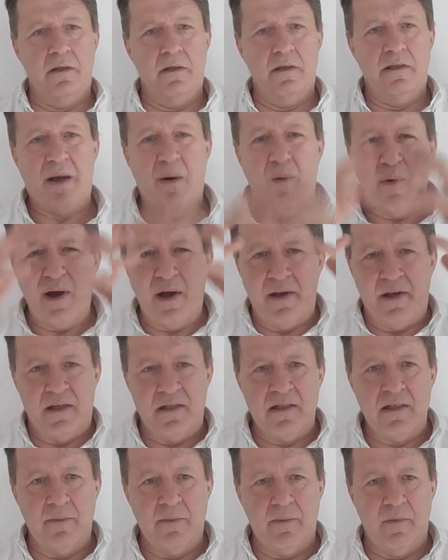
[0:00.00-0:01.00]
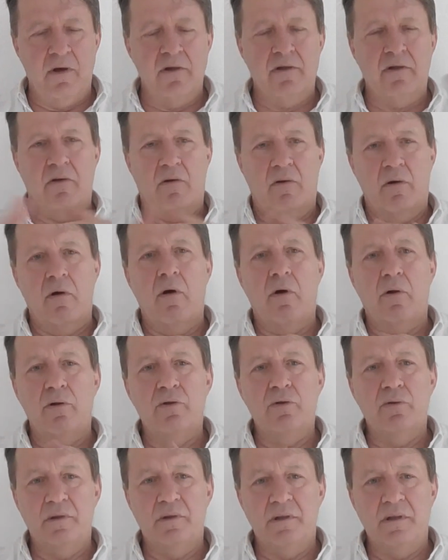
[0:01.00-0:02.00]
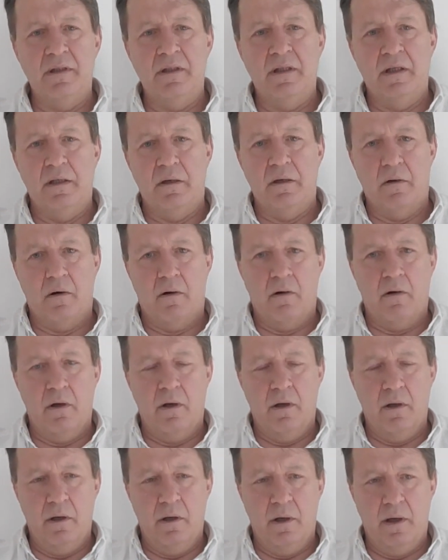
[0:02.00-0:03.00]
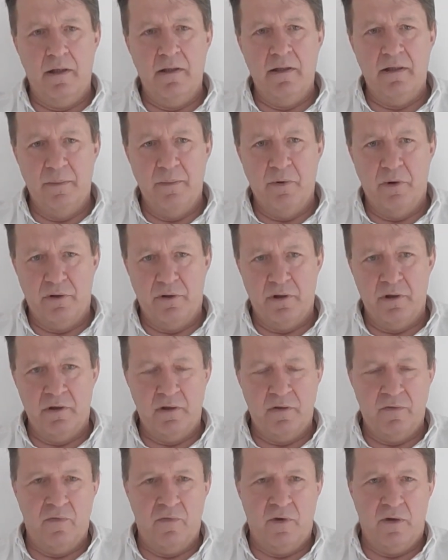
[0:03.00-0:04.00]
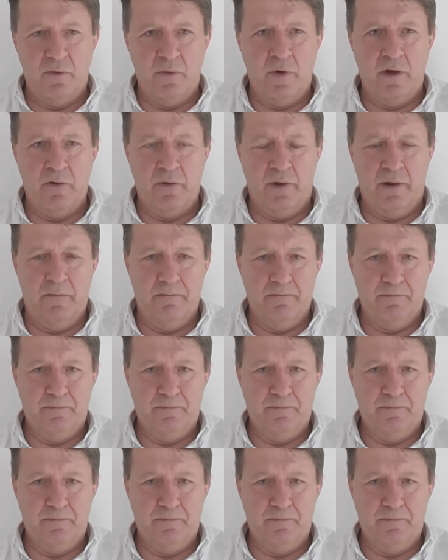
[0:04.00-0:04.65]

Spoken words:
awareness about our duty and the importance of what we are doing.